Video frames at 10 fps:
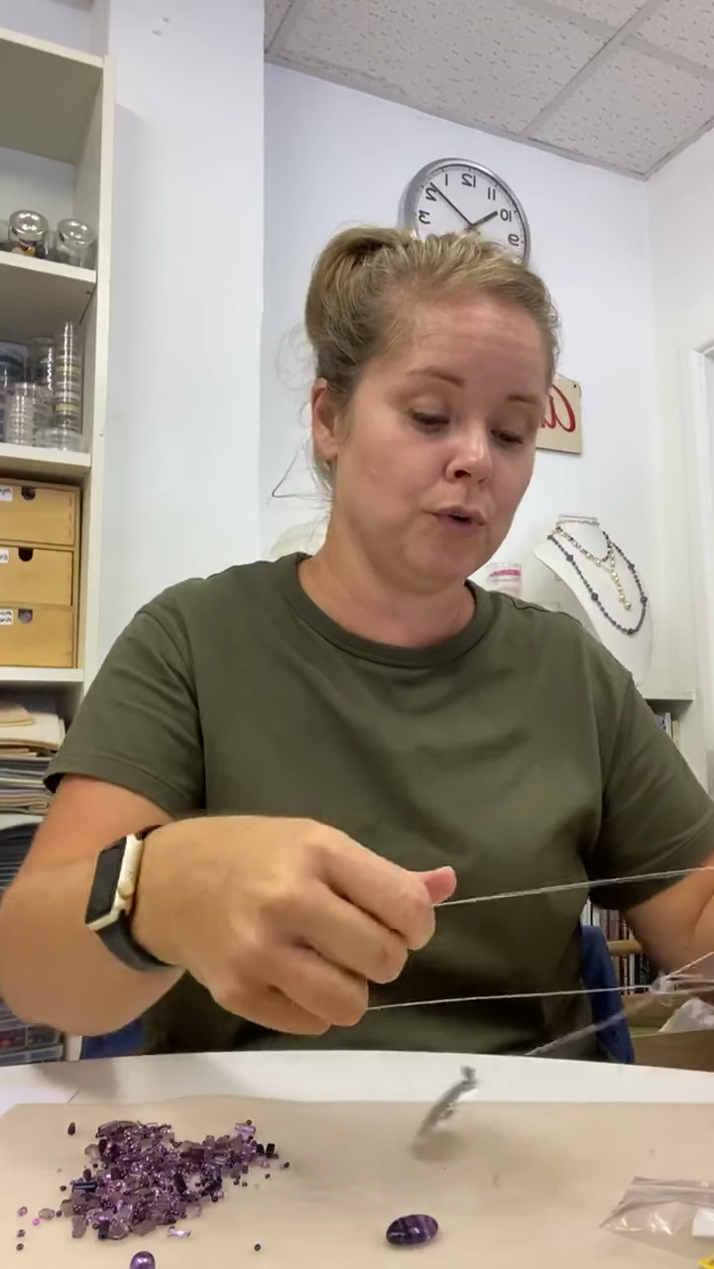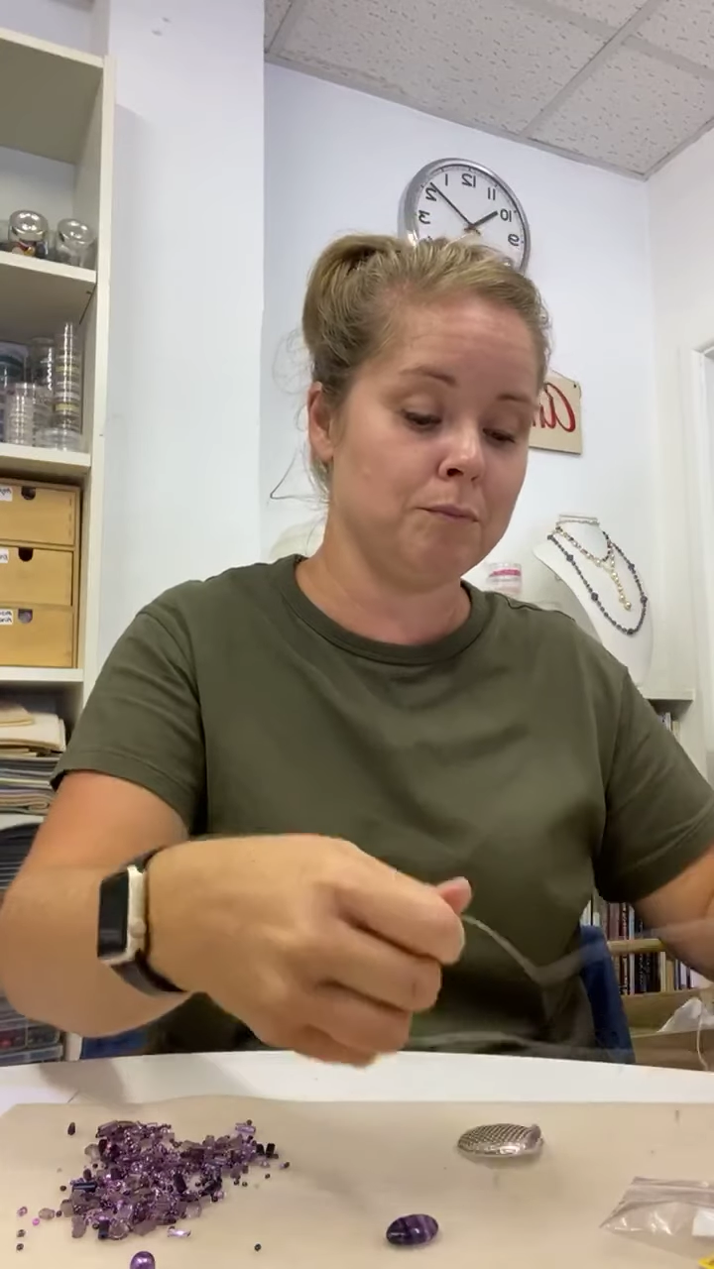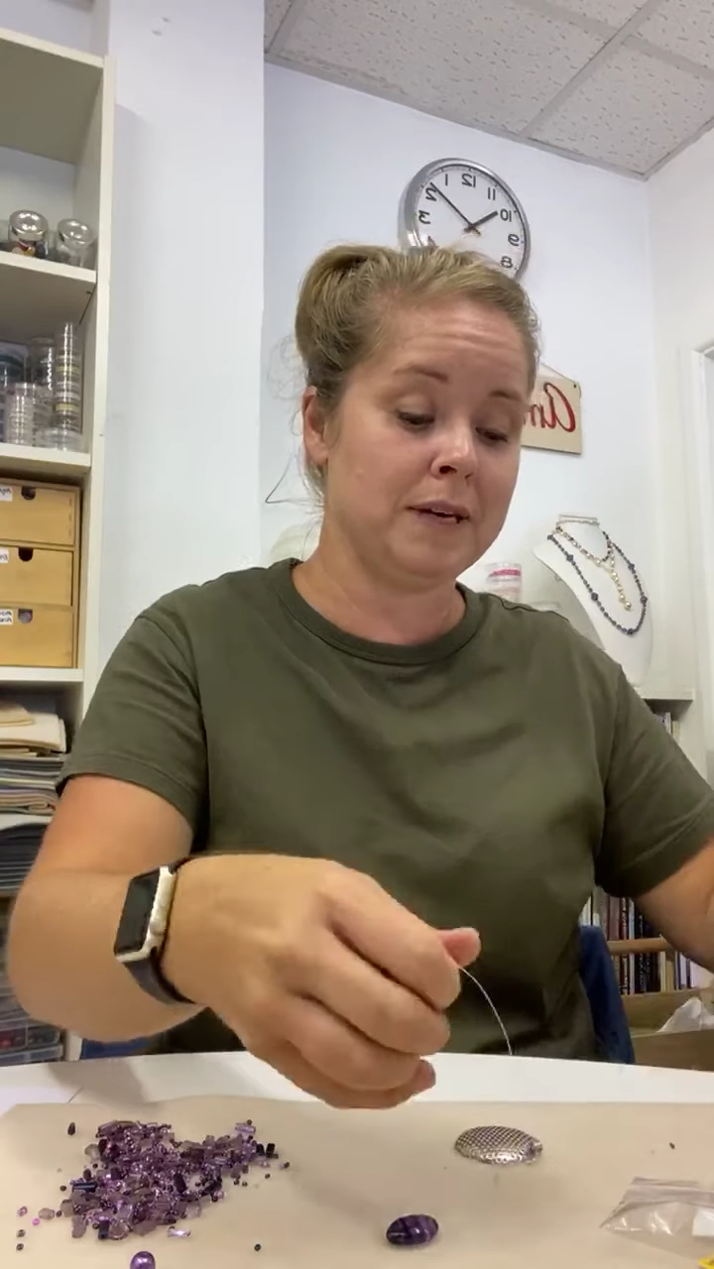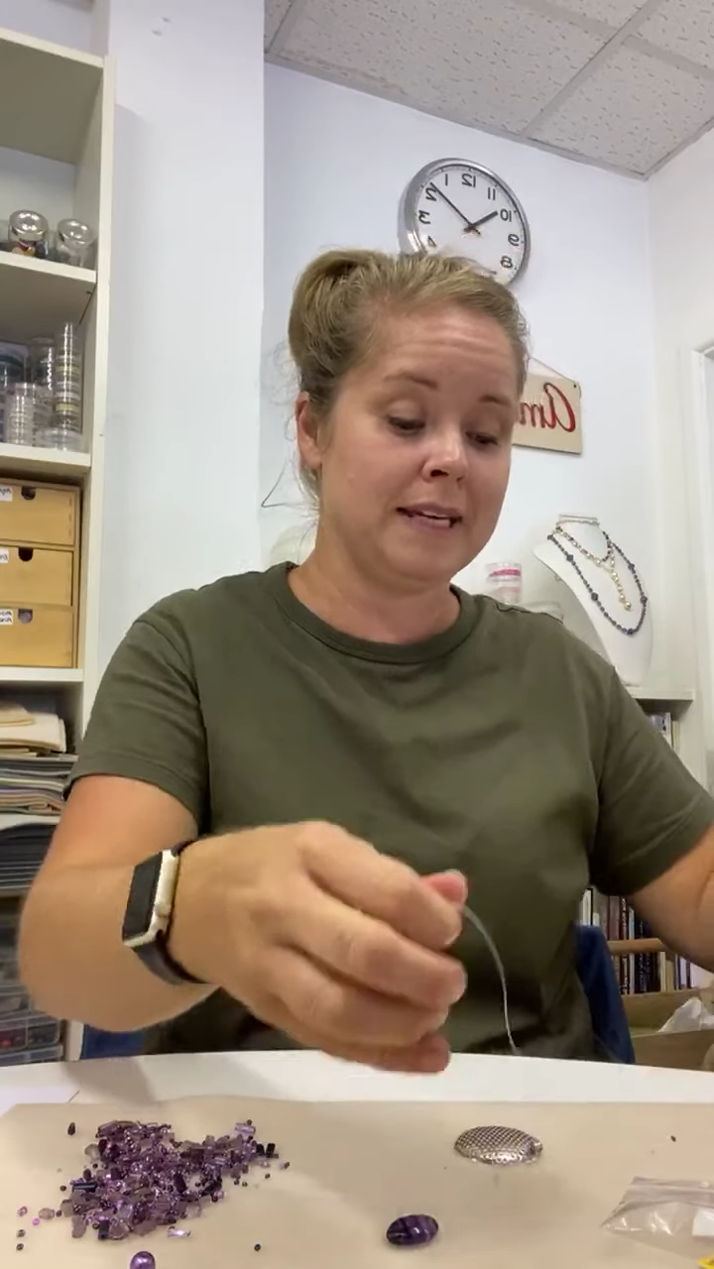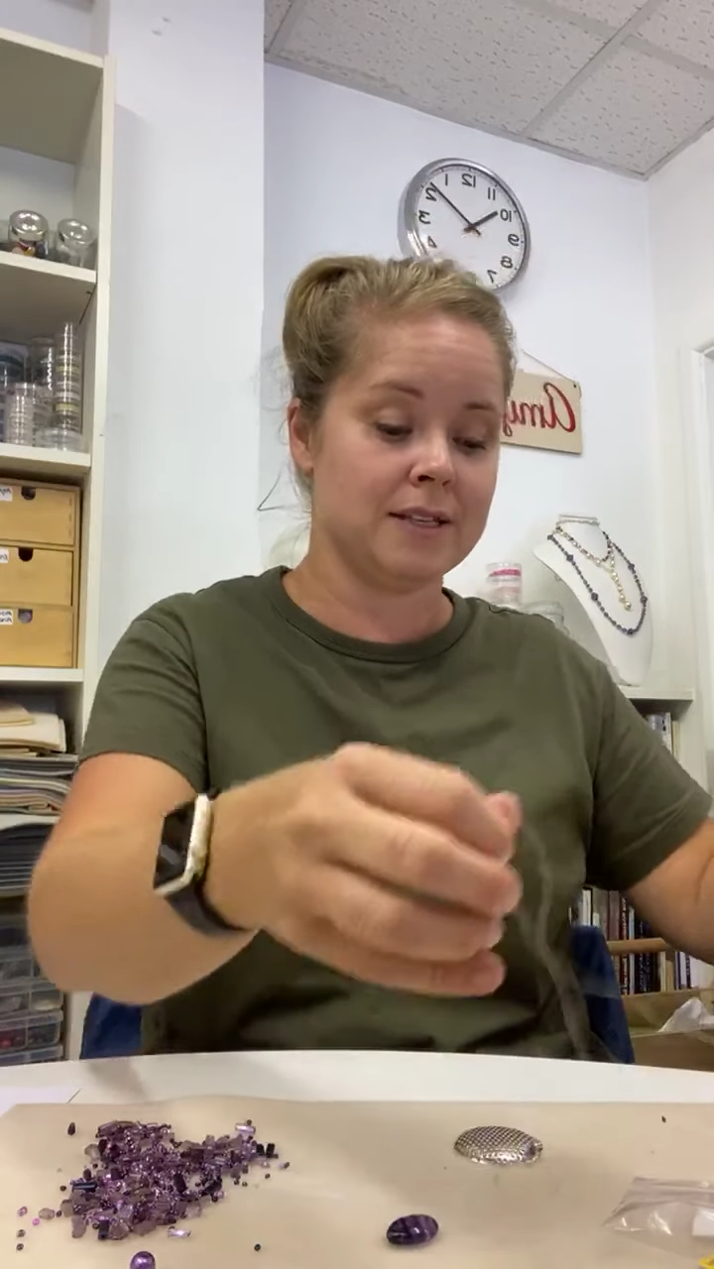
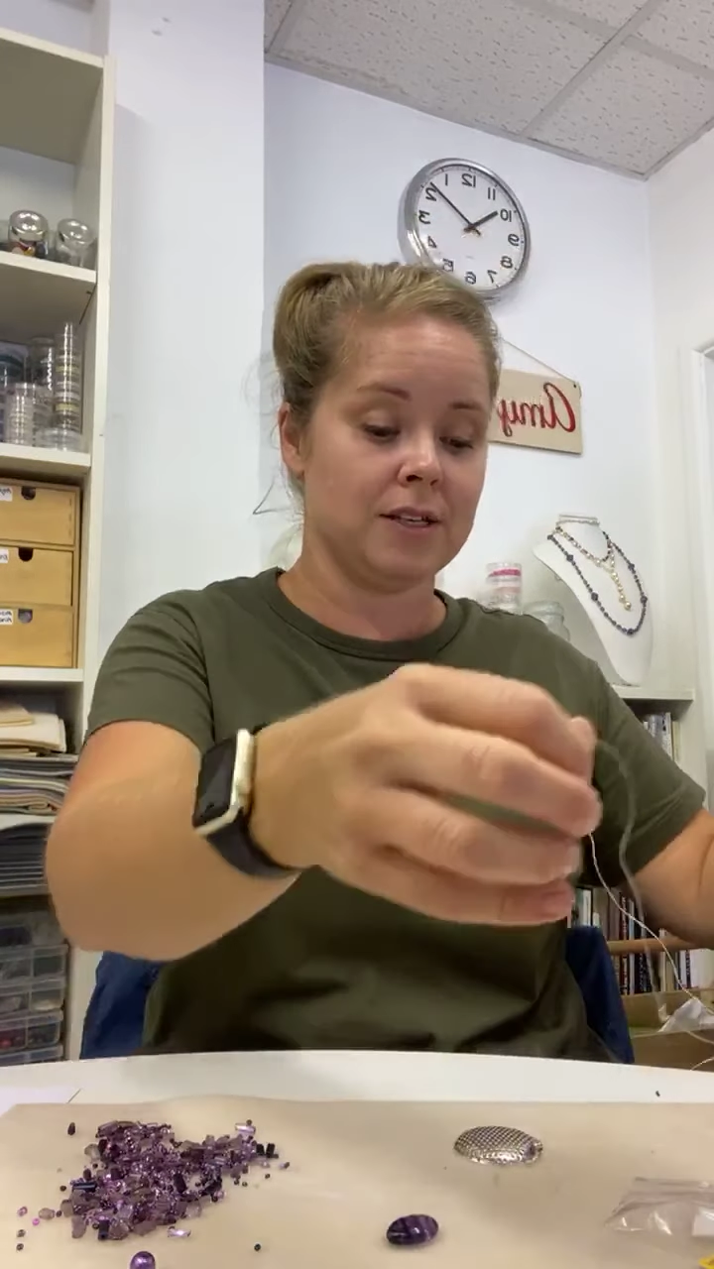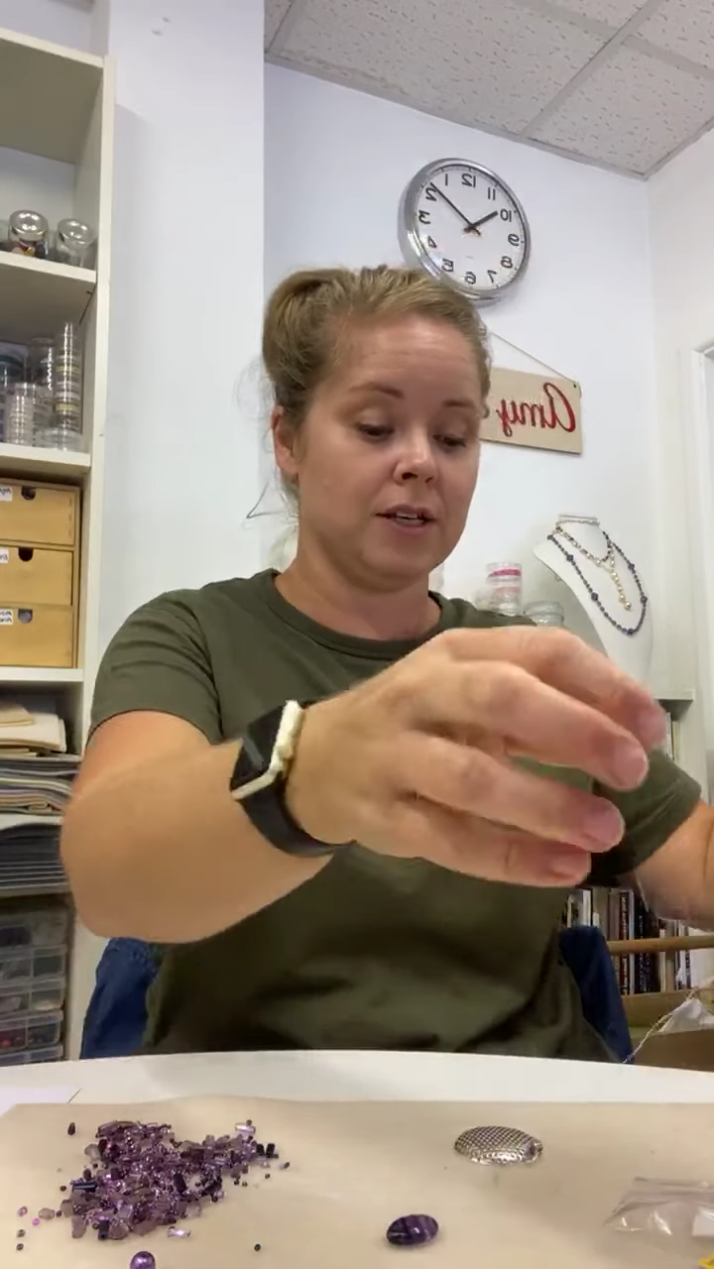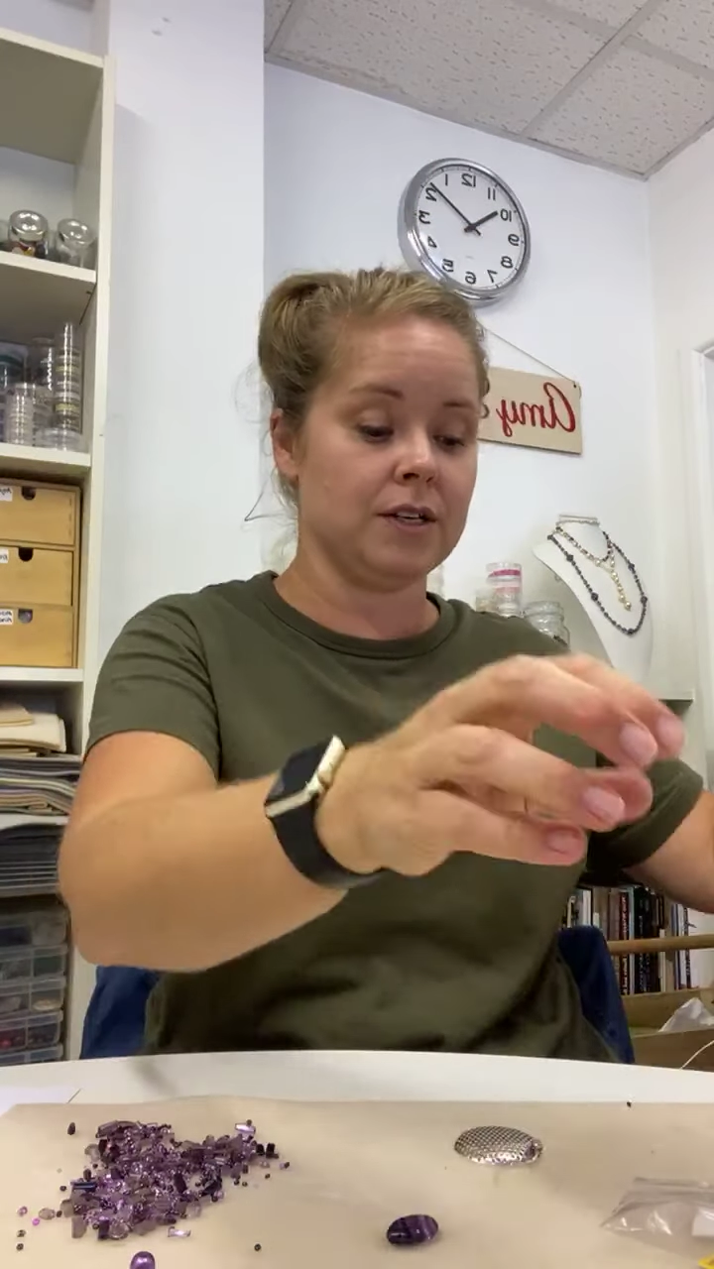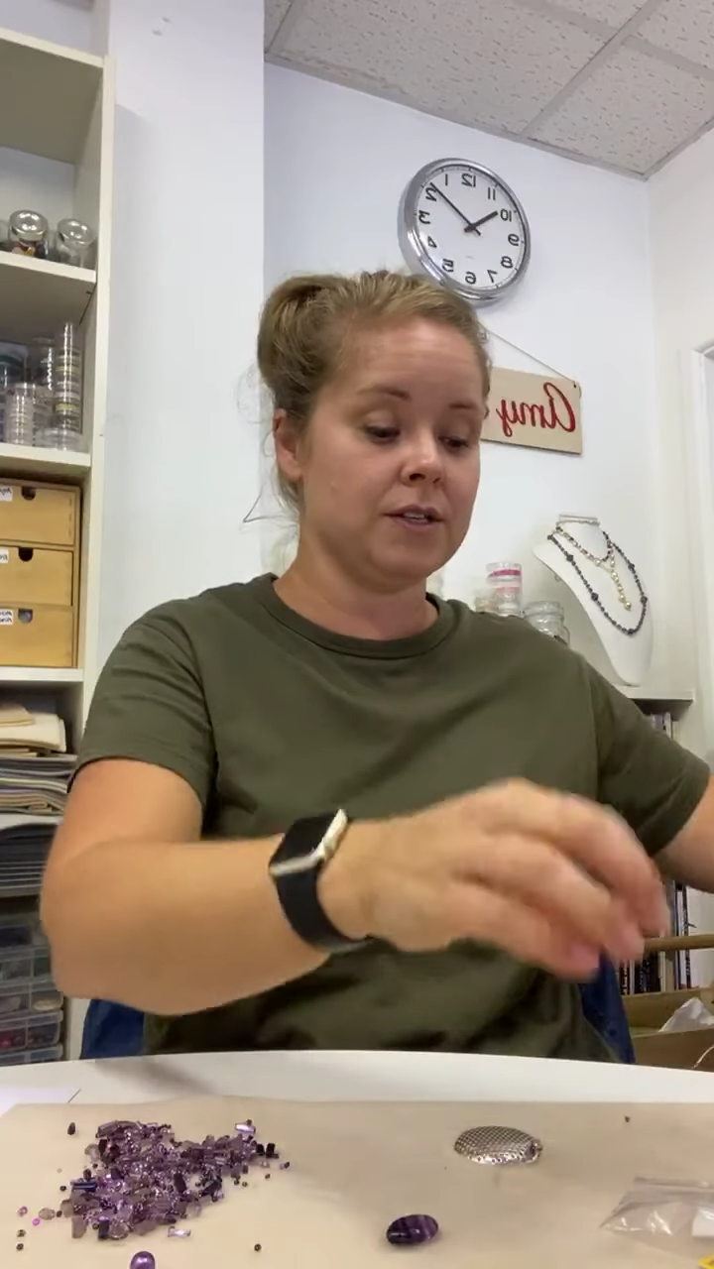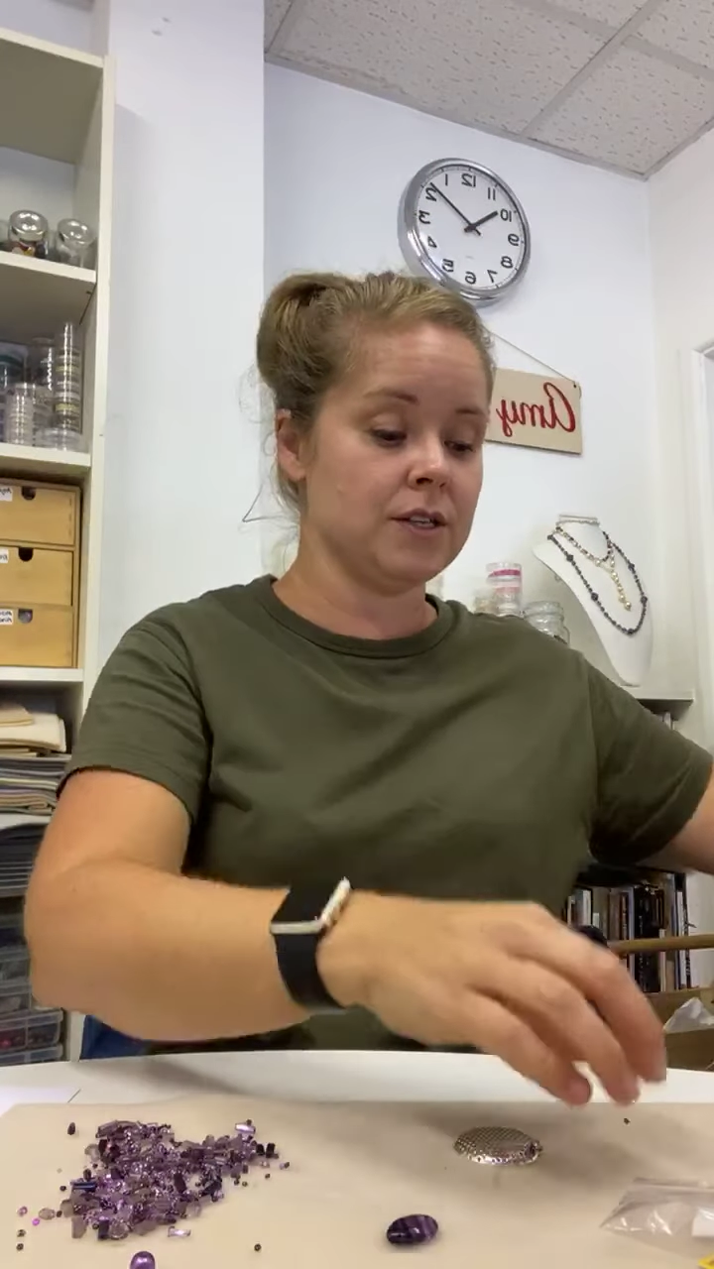
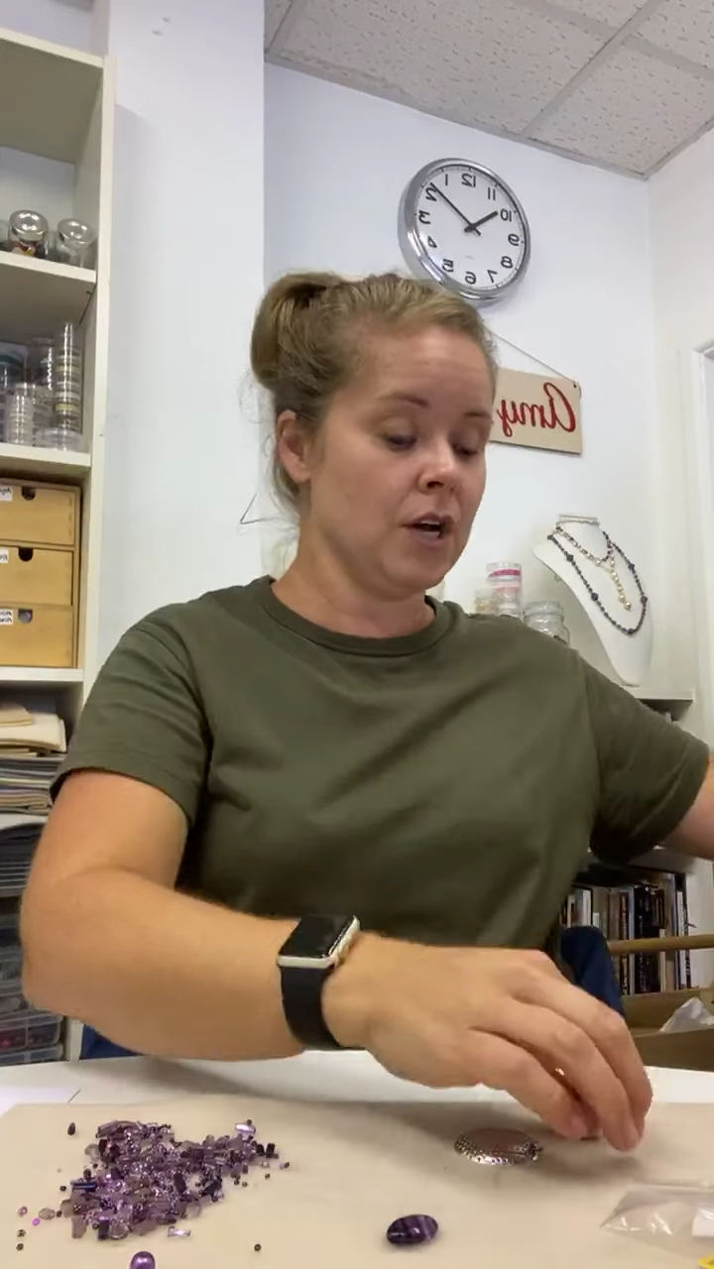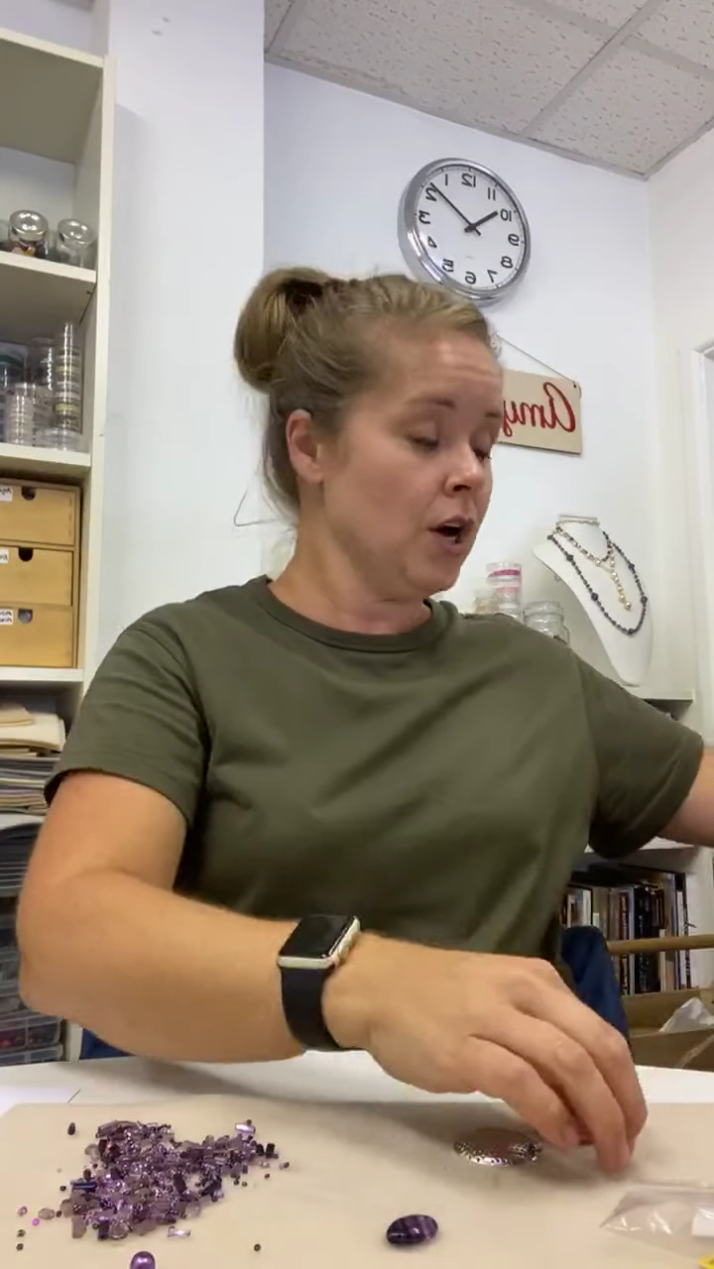meters